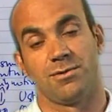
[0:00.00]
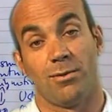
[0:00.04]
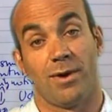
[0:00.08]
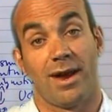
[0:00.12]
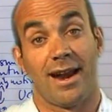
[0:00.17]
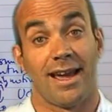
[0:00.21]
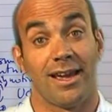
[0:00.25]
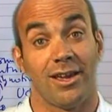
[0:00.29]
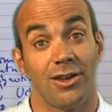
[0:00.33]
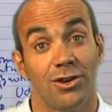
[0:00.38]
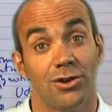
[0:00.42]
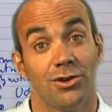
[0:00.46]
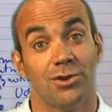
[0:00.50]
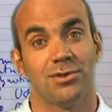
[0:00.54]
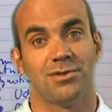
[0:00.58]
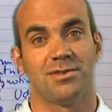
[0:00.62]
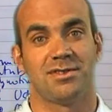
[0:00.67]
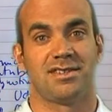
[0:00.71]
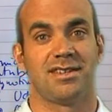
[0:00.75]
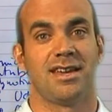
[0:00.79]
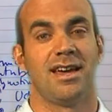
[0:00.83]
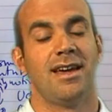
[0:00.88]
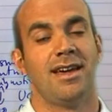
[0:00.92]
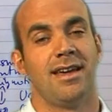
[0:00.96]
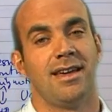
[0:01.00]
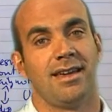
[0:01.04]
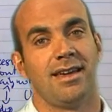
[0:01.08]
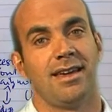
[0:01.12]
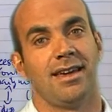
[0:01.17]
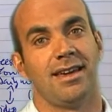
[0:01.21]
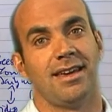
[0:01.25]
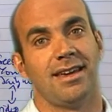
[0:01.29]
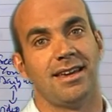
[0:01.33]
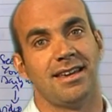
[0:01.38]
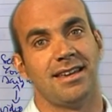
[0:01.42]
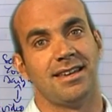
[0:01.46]
So what I use
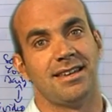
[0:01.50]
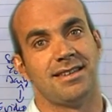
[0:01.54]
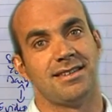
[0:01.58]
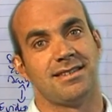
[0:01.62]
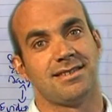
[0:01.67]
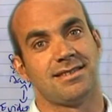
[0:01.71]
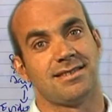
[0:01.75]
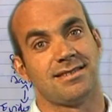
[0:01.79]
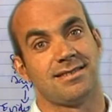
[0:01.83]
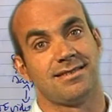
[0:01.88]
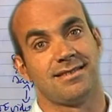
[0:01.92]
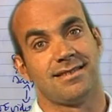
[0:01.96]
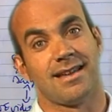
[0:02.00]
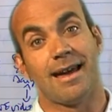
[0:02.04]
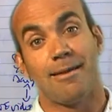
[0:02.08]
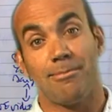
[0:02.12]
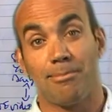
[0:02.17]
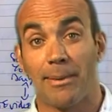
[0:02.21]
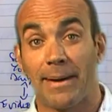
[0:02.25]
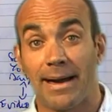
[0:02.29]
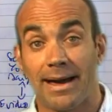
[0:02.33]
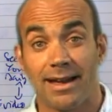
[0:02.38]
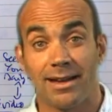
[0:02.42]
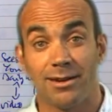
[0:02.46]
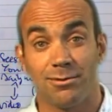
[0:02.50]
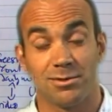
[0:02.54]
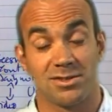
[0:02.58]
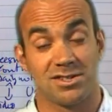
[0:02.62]
is Typepad,